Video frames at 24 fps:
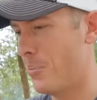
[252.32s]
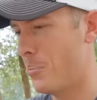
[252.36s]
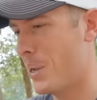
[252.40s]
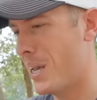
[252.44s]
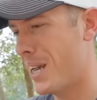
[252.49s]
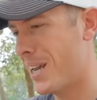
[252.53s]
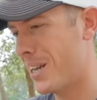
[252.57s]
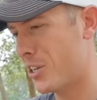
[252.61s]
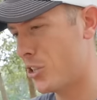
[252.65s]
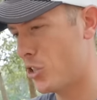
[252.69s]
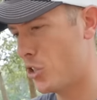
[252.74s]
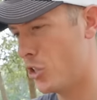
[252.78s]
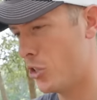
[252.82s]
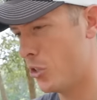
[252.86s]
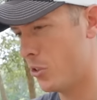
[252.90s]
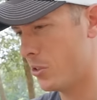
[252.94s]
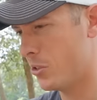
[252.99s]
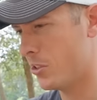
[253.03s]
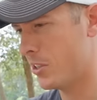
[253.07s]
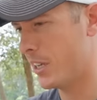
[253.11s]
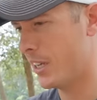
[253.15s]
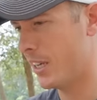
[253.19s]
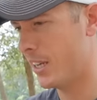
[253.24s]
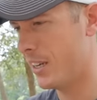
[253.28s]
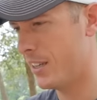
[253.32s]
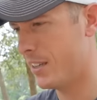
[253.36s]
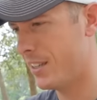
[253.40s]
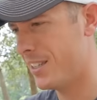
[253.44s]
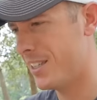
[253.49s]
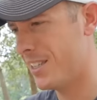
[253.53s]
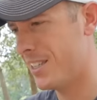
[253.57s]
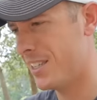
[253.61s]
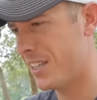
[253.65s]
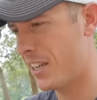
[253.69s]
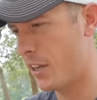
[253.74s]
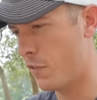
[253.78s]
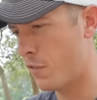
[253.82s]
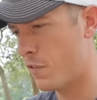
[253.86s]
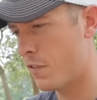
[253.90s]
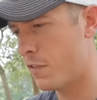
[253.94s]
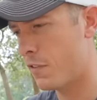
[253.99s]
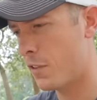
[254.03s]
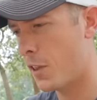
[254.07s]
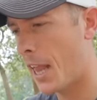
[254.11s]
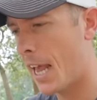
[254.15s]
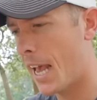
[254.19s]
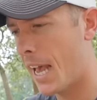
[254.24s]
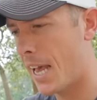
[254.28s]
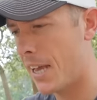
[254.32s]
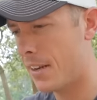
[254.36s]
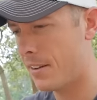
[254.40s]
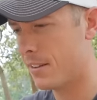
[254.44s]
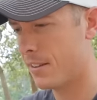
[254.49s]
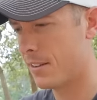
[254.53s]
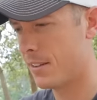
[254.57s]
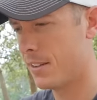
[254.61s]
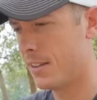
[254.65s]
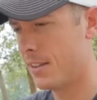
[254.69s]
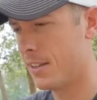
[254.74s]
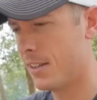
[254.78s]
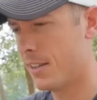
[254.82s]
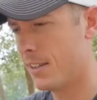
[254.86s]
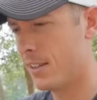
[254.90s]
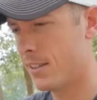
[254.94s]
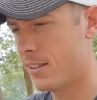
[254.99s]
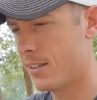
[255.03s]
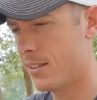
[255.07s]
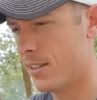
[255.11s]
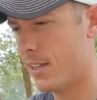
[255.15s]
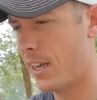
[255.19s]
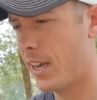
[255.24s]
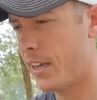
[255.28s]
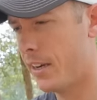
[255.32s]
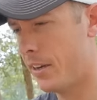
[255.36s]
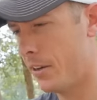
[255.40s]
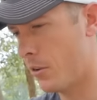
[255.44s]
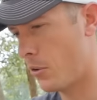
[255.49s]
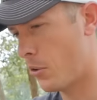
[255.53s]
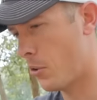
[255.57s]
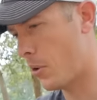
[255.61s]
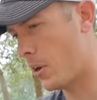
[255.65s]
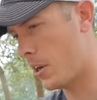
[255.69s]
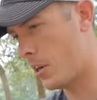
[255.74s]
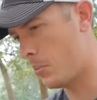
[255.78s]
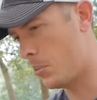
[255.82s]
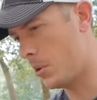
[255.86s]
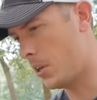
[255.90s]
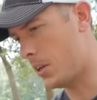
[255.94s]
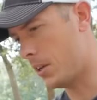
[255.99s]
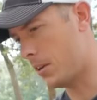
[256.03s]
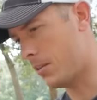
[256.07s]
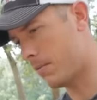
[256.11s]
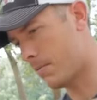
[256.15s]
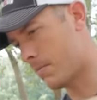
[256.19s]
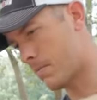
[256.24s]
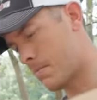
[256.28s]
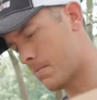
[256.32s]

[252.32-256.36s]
package here and look at it. This is a flat-sided crankbait.